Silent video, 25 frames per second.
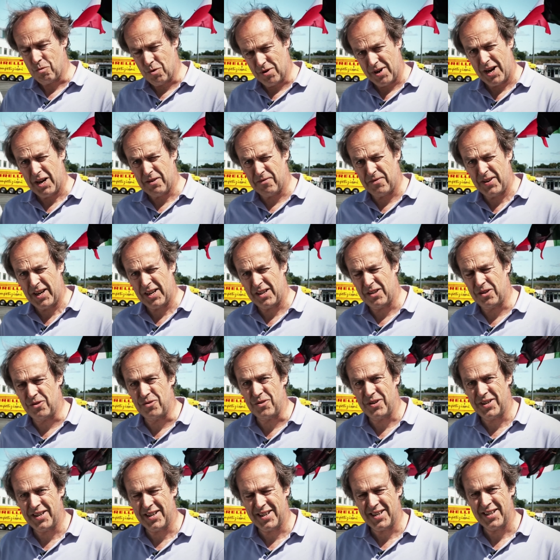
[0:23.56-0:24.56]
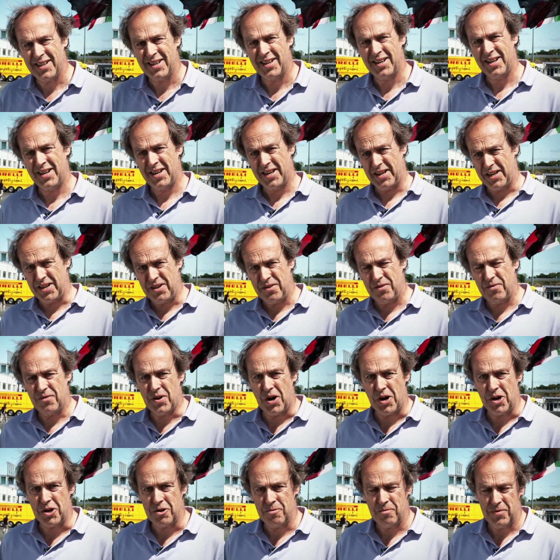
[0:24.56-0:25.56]
We're at Vallelunga in
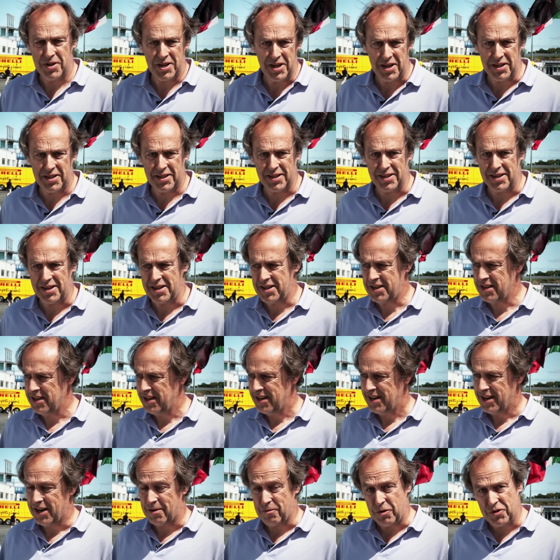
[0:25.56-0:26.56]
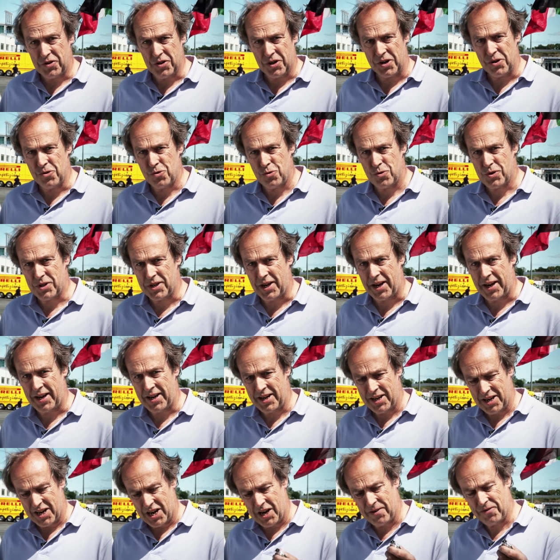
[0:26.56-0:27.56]
Rome, in Italy, and we've got it all
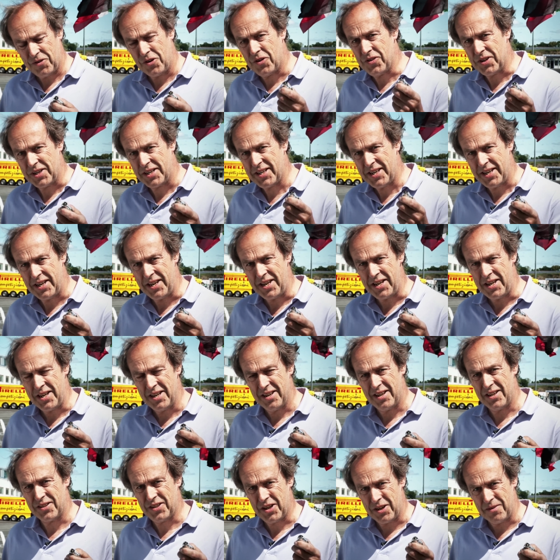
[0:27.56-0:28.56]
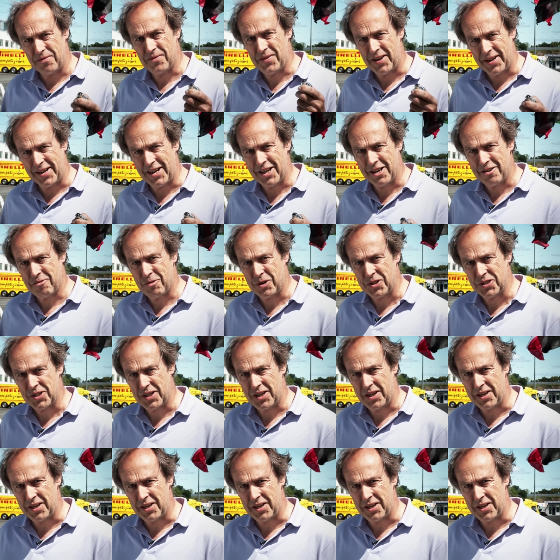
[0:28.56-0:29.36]
day. I've got the key. Let's go and find out what it's